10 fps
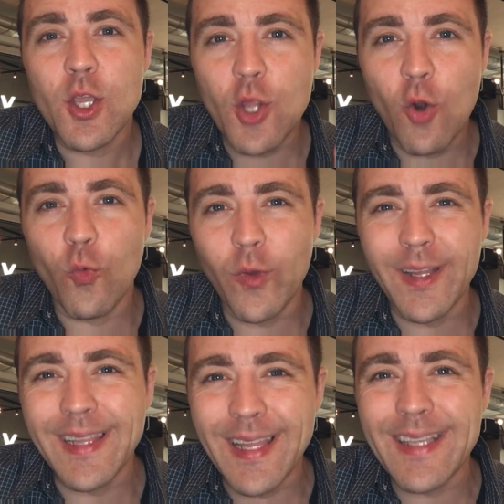You don't
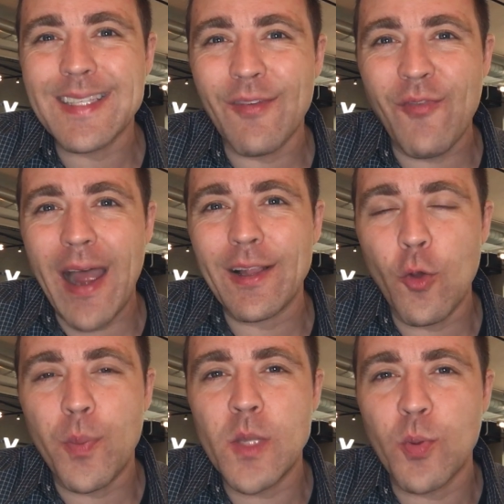really like to follow
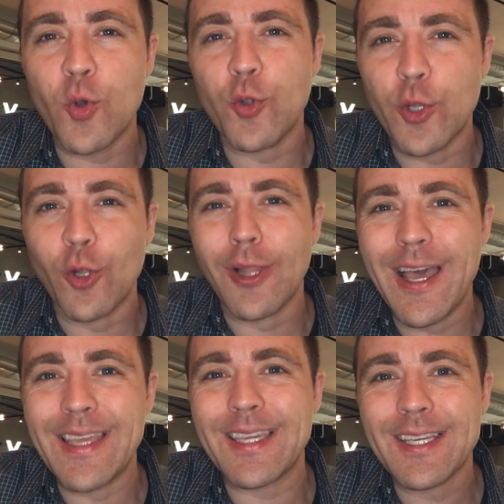people who you don't
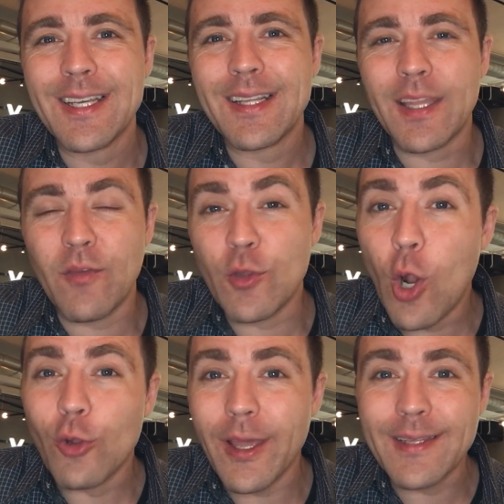like. Like, if you
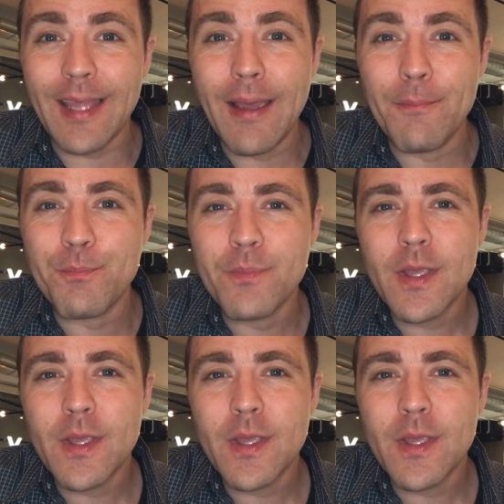don't like them,